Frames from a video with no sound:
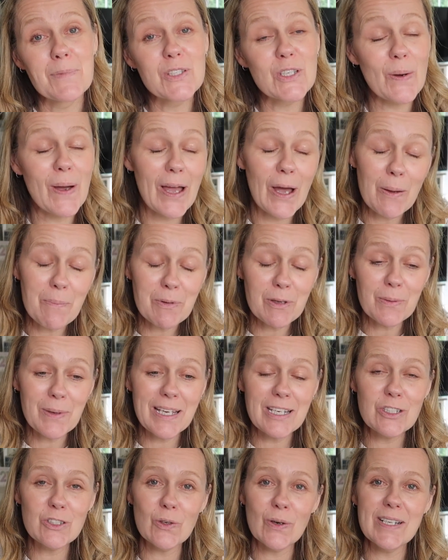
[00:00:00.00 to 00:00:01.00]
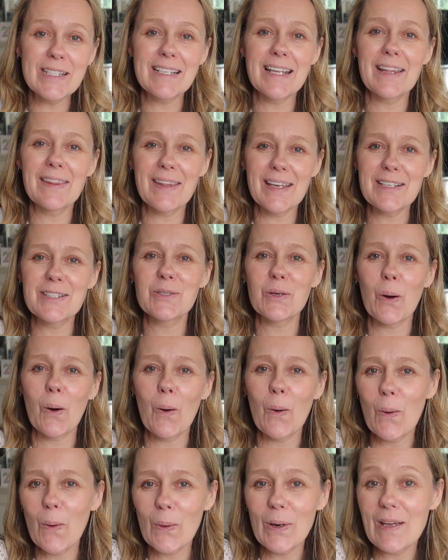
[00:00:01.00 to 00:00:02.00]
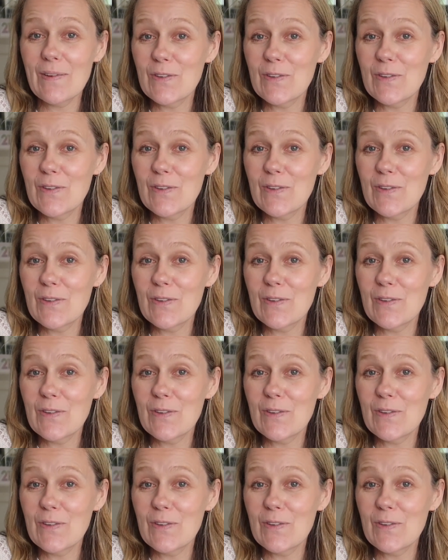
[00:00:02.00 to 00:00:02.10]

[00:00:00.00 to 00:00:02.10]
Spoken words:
So I hope you enjoyed this haul.